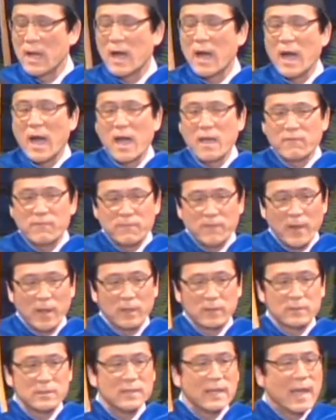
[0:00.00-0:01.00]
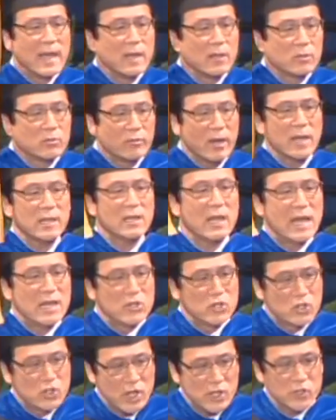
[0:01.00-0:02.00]
I felt a great
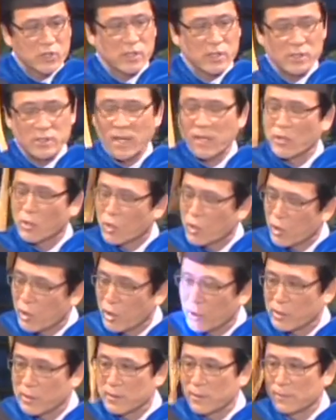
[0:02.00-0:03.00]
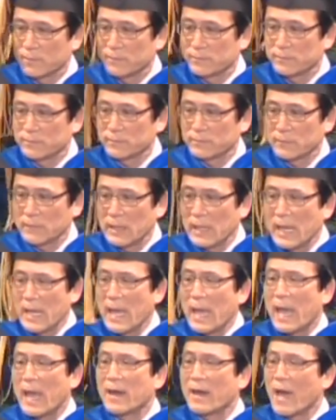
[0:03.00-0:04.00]
injustice had occurred,
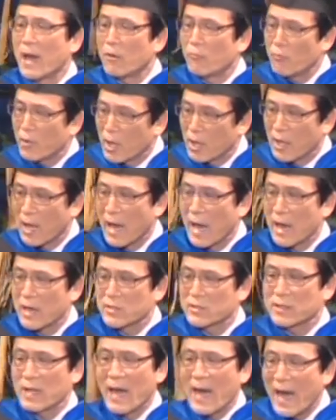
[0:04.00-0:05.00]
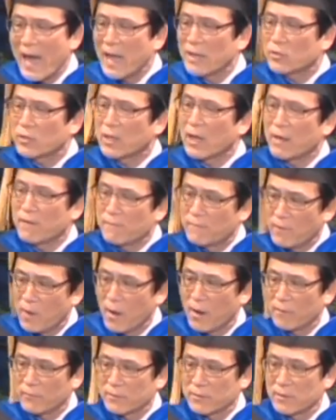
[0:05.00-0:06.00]
and I realized I had to get
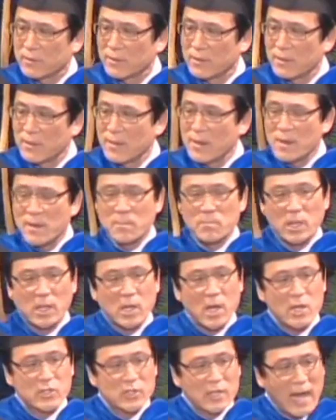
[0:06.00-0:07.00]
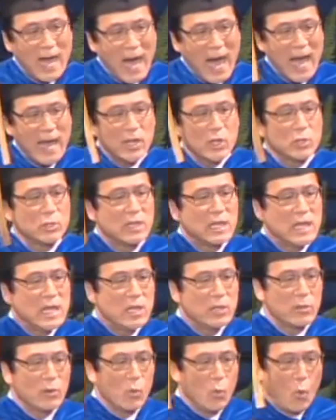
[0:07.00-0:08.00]
involved because I could
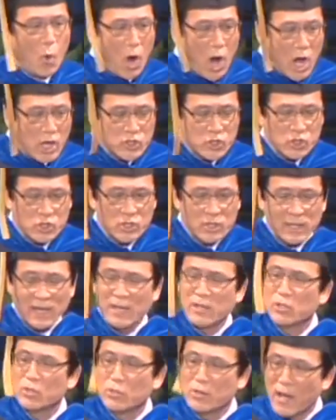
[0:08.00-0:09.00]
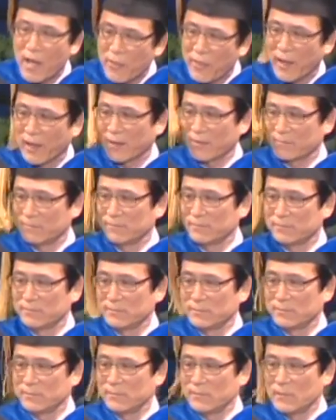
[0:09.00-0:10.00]
either watch and do nothing
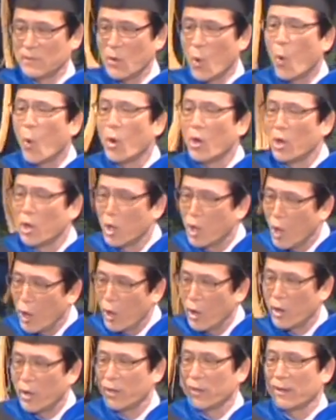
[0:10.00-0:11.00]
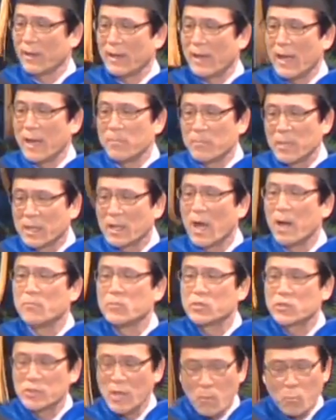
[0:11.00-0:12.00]
or learn and become
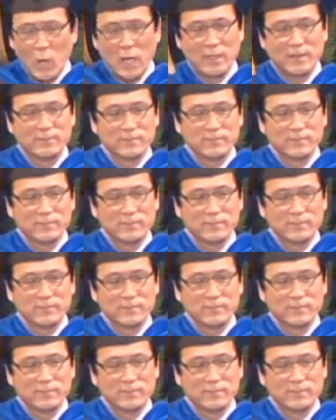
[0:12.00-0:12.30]
someone.